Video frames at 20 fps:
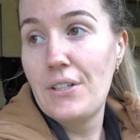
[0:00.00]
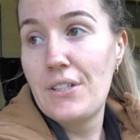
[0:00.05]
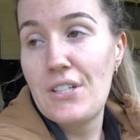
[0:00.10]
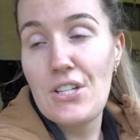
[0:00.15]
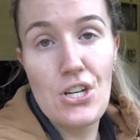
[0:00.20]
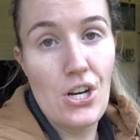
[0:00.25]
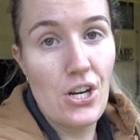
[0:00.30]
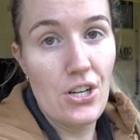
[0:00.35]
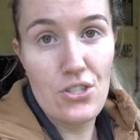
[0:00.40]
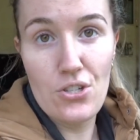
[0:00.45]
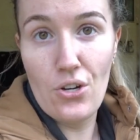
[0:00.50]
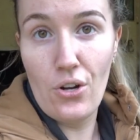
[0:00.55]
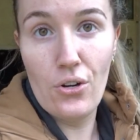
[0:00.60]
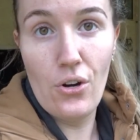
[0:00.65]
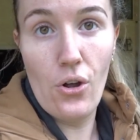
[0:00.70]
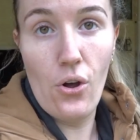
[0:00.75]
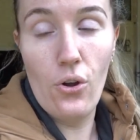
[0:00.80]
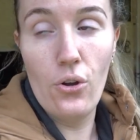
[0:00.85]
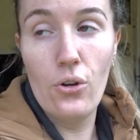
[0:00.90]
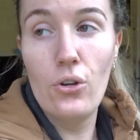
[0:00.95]
She does not
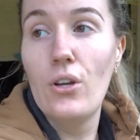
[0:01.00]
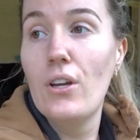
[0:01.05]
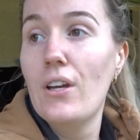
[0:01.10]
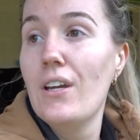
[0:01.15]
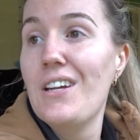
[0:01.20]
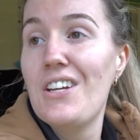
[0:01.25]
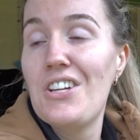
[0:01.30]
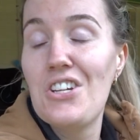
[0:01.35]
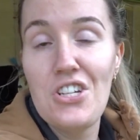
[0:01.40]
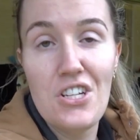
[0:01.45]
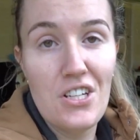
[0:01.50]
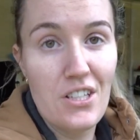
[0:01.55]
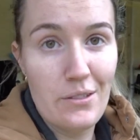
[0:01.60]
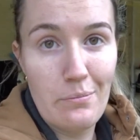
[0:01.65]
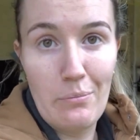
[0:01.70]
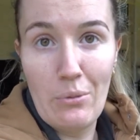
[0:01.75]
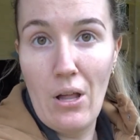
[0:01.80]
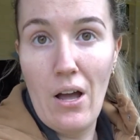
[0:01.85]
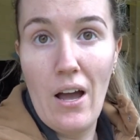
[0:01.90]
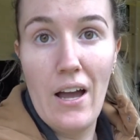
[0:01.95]
know. She is
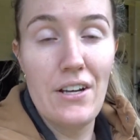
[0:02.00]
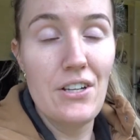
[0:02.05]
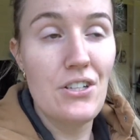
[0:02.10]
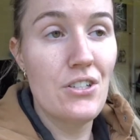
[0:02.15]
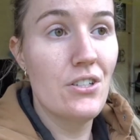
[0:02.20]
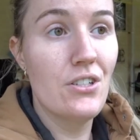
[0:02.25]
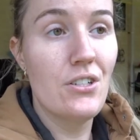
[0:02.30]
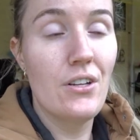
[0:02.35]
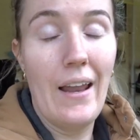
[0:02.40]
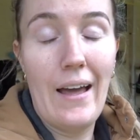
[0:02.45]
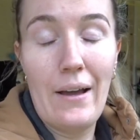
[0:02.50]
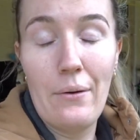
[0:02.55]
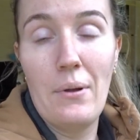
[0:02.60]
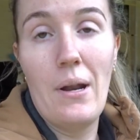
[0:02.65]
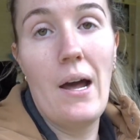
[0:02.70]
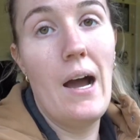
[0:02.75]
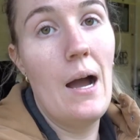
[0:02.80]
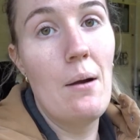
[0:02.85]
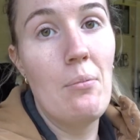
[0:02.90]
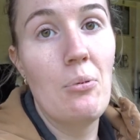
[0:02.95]
blind. Like when
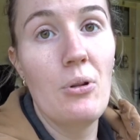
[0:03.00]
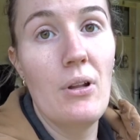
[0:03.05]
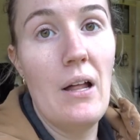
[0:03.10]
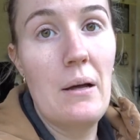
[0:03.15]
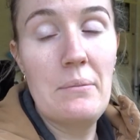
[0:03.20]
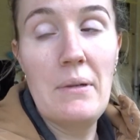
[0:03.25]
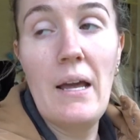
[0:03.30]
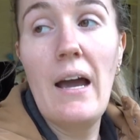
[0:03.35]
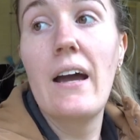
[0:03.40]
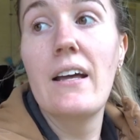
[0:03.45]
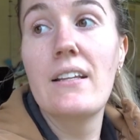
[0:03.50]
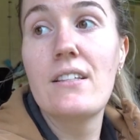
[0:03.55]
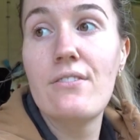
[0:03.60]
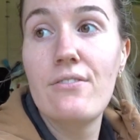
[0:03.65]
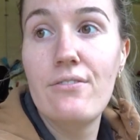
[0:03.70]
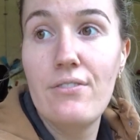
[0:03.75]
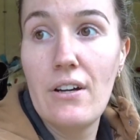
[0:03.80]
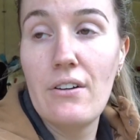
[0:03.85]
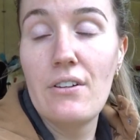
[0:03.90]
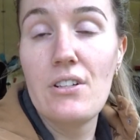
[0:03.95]
I pull up now, it's
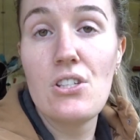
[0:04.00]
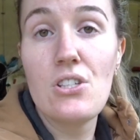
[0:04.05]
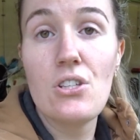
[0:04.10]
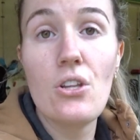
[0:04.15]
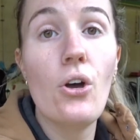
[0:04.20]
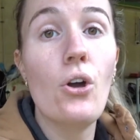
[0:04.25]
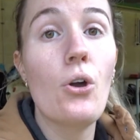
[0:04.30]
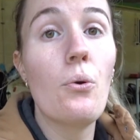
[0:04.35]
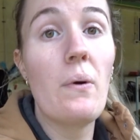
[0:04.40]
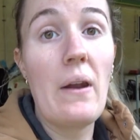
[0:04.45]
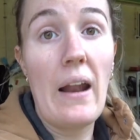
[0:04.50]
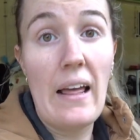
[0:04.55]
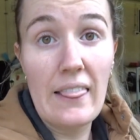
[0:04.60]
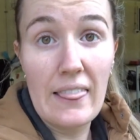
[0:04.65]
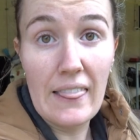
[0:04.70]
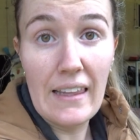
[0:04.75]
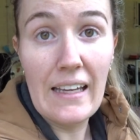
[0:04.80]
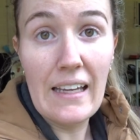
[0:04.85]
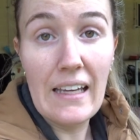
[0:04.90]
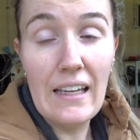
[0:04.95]
very slow. When I
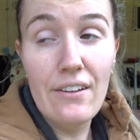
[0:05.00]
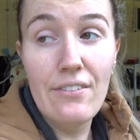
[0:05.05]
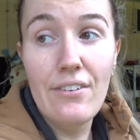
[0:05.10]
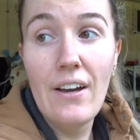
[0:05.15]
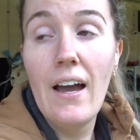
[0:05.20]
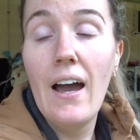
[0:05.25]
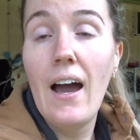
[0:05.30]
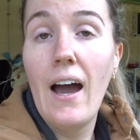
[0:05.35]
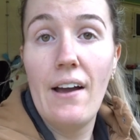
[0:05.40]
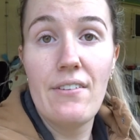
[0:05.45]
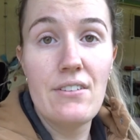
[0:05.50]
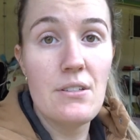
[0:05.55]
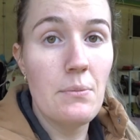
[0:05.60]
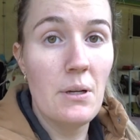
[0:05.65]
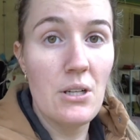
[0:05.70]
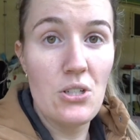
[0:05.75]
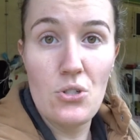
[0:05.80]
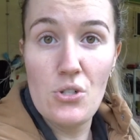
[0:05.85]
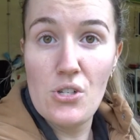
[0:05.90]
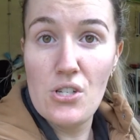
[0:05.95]
leave, I have to
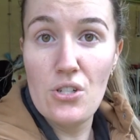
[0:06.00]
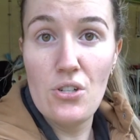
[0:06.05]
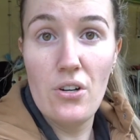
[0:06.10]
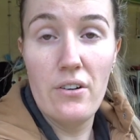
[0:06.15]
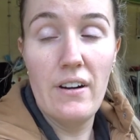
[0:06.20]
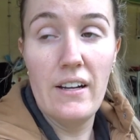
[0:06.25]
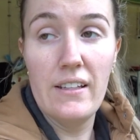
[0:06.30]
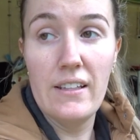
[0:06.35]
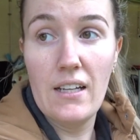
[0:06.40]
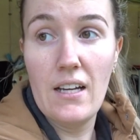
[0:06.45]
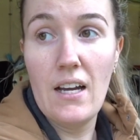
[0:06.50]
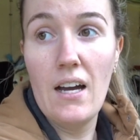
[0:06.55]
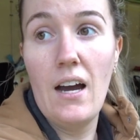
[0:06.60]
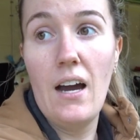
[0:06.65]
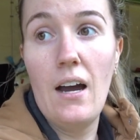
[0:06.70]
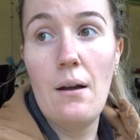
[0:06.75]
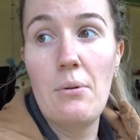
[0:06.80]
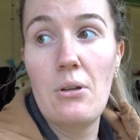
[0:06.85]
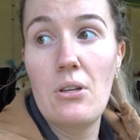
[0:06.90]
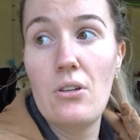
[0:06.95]
make sure she's not around the
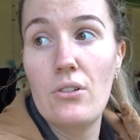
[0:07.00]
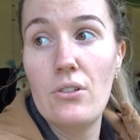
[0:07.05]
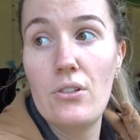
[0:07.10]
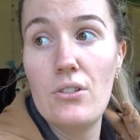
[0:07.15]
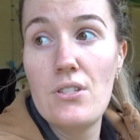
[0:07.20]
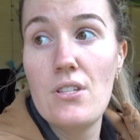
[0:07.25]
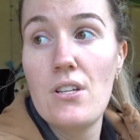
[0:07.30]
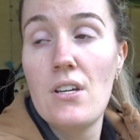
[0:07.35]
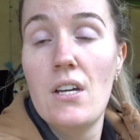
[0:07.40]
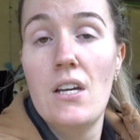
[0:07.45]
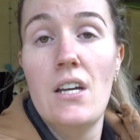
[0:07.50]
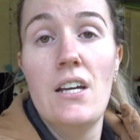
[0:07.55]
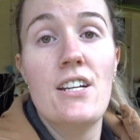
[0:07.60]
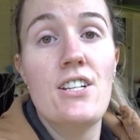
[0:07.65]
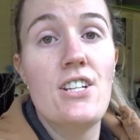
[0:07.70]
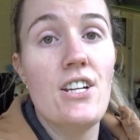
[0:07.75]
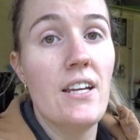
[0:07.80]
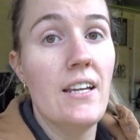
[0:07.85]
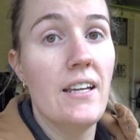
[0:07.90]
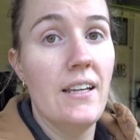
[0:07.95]
car because
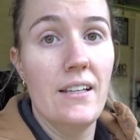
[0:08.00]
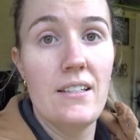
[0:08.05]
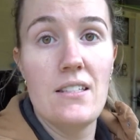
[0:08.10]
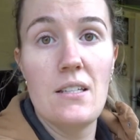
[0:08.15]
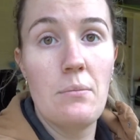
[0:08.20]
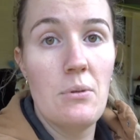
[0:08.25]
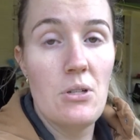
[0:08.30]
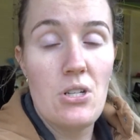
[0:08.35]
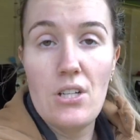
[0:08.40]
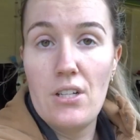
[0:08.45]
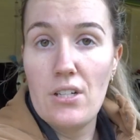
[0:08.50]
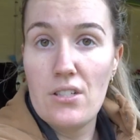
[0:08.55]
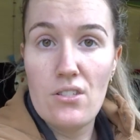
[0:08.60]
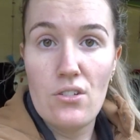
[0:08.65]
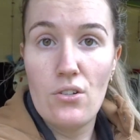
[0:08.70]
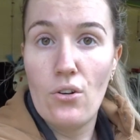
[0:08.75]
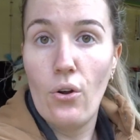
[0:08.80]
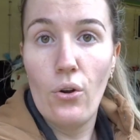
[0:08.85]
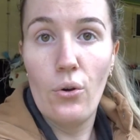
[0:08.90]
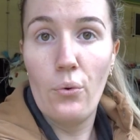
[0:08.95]
she hears it, but she
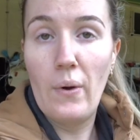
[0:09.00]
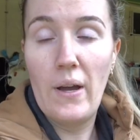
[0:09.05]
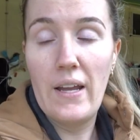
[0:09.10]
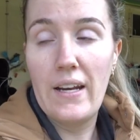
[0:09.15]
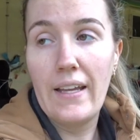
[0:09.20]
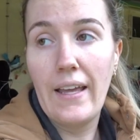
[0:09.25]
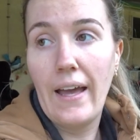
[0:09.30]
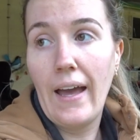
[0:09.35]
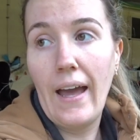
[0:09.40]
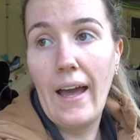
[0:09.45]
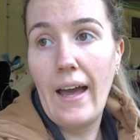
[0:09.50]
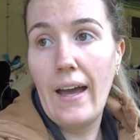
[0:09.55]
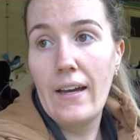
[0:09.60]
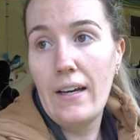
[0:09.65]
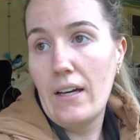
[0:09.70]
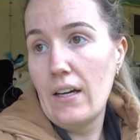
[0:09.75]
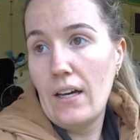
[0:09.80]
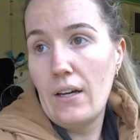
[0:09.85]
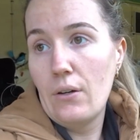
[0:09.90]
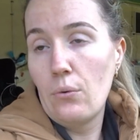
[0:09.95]
doesn't know where to
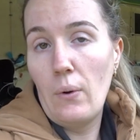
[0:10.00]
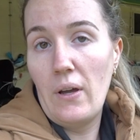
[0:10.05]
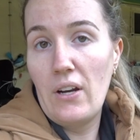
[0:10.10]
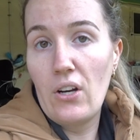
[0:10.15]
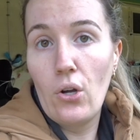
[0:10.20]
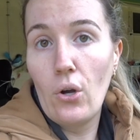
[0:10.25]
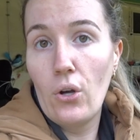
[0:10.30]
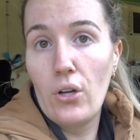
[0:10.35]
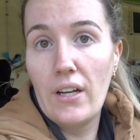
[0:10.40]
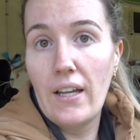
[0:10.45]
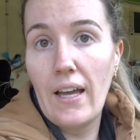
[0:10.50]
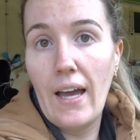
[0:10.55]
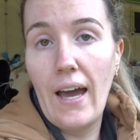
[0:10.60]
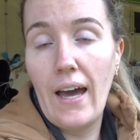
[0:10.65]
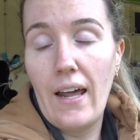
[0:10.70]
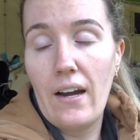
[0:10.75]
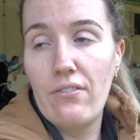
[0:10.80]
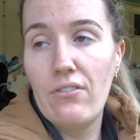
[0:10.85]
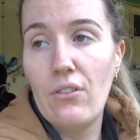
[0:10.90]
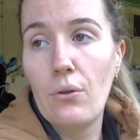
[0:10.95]
go to get
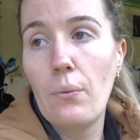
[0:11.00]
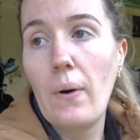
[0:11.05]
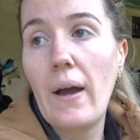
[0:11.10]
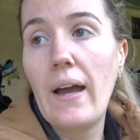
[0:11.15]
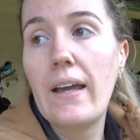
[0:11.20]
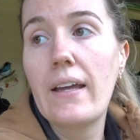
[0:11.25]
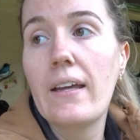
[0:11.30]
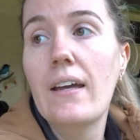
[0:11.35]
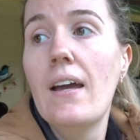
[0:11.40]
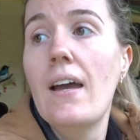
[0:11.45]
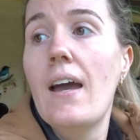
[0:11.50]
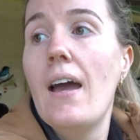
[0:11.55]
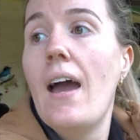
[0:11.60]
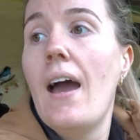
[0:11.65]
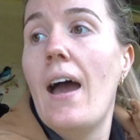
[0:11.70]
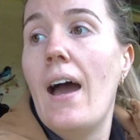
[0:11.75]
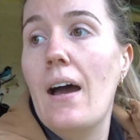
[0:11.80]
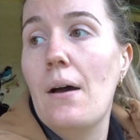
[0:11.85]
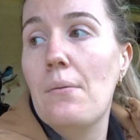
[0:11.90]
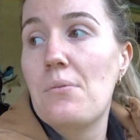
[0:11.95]
out of the way.
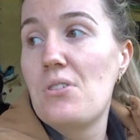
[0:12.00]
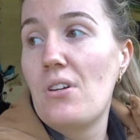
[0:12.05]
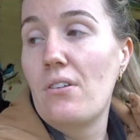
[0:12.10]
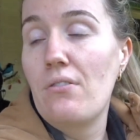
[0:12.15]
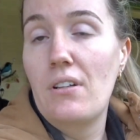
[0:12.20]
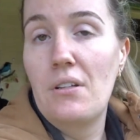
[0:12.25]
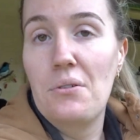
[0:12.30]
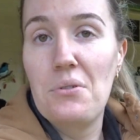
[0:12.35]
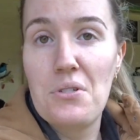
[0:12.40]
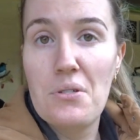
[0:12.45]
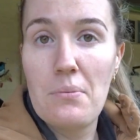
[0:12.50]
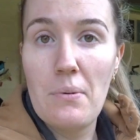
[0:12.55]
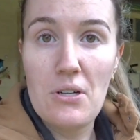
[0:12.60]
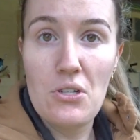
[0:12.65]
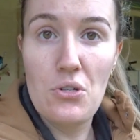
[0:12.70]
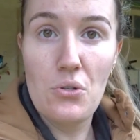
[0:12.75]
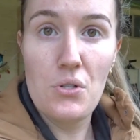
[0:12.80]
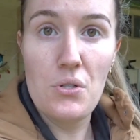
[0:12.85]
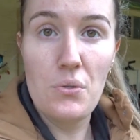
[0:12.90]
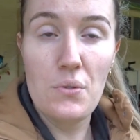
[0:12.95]
So I really wanted to make
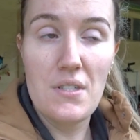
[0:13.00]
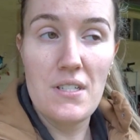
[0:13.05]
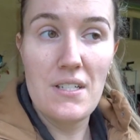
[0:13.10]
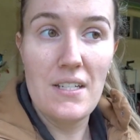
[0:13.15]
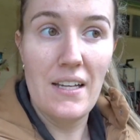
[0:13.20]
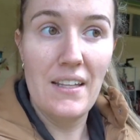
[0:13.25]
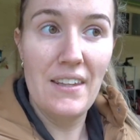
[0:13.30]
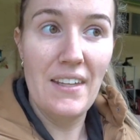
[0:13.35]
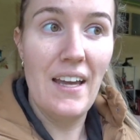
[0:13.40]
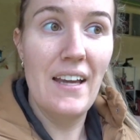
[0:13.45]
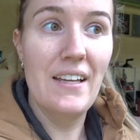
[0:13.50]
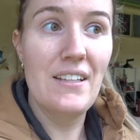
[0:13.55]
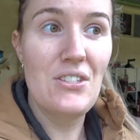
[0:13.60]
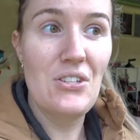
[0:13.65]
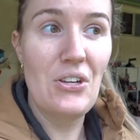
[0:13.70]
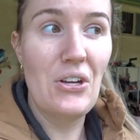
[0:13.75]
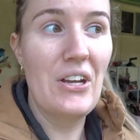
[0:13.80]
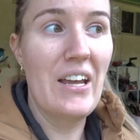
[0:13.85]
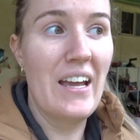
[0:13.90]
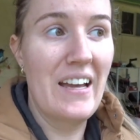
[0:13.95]
sure she wasn't down there. And
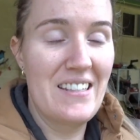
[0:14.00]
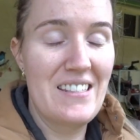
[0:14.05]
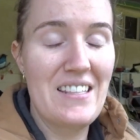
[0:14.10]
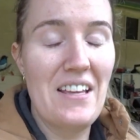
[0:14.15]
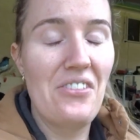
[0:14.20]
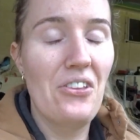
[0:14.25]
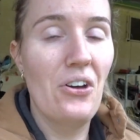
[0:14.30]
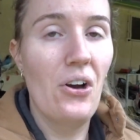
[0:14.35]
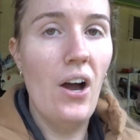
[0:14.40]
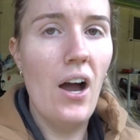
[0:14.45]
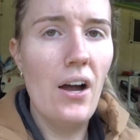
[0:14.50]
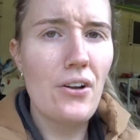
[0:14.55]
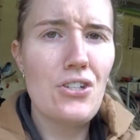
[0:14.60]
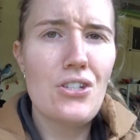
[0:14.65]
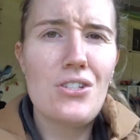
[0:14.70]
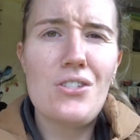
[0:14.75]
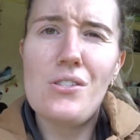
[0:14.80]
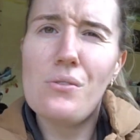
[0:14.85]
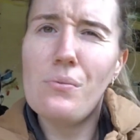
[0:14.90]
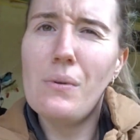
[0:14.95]
so yes, I thought, I'll
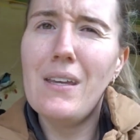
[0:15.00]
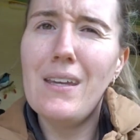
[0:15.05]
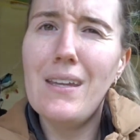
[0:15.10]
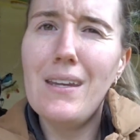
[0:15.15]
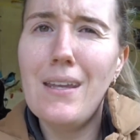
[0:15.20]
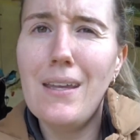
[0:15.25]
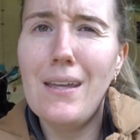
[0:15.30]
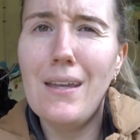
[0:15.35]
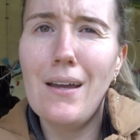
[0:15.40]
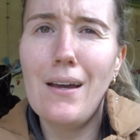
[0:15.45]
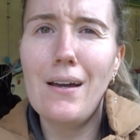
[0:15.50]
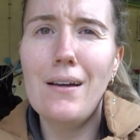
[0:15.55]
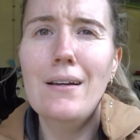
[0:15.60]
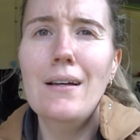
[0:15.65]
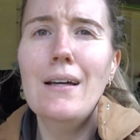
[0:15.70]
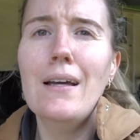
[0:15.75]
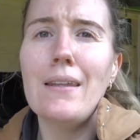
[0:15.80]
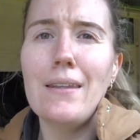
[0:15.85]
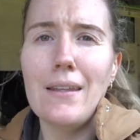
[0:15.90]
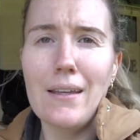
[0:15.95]
just swing in here.
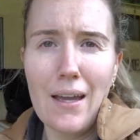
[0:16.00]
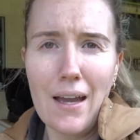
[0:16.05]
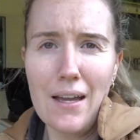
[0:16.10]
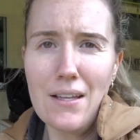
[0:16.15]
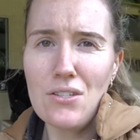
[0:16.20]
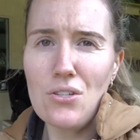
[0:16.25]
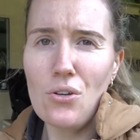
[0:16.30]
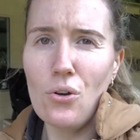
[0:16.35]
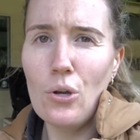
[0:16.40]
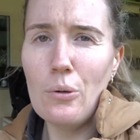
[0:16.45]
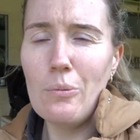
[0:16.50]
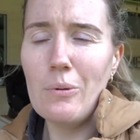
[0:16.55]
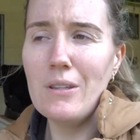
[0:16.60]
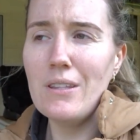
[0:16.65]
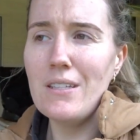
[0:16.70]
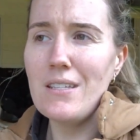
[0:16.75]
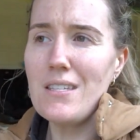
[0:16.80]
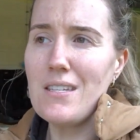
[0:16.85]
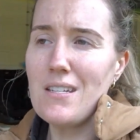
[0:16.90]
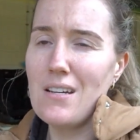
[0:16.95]
The gates are open
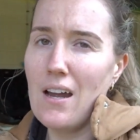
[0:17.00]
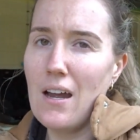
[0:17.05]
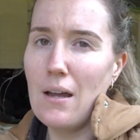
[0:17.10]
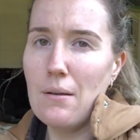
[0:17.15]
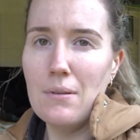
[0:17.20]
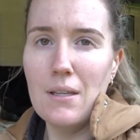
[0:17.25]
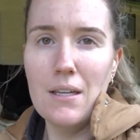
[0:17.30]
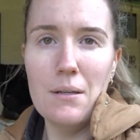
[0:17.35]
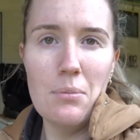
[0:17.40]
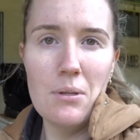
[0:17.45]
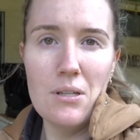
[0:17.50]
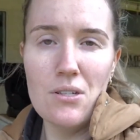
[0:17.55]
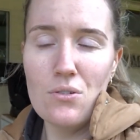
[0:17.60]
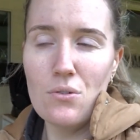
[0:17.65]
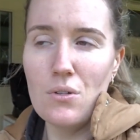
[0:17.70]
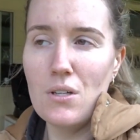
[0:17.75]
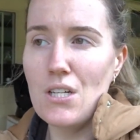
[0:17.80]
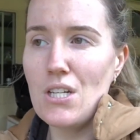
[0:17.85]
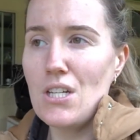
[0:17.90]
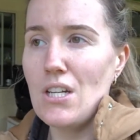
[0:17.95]
this time. They've been
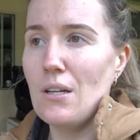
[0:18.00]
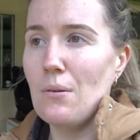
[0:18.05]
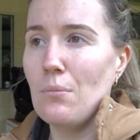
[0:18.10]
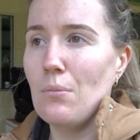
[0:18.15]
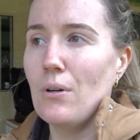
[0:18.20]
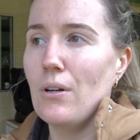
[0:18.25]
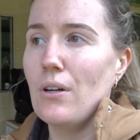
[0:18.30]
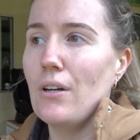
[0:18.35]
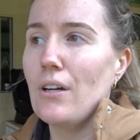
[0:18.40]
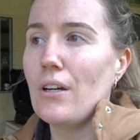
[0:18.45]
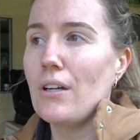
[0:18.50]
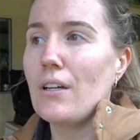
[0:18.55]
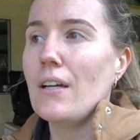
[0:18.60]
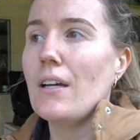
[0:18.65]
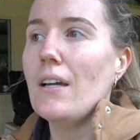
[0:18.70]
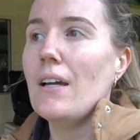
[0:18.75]
doing sheep work.